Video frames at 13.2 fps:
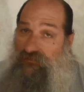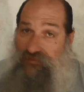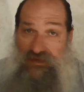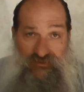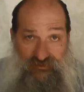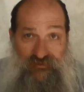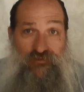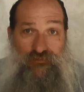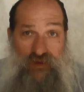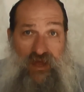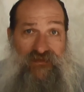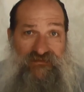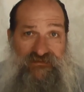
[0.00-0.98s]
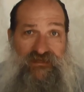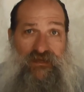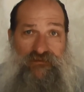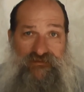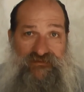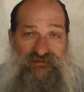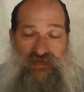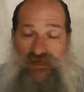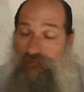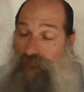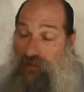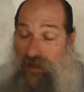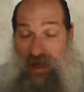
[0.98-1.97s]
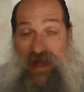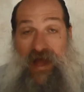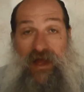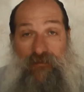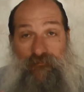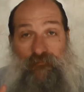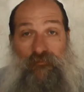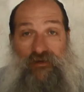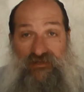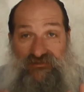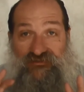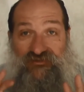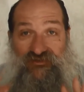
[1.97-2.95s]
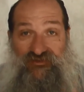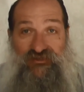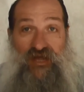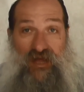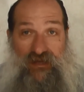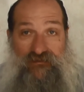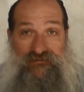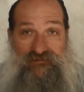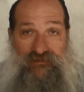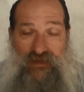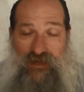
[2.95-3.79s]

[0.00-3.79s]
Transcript: They do not sound the same. I was shocked.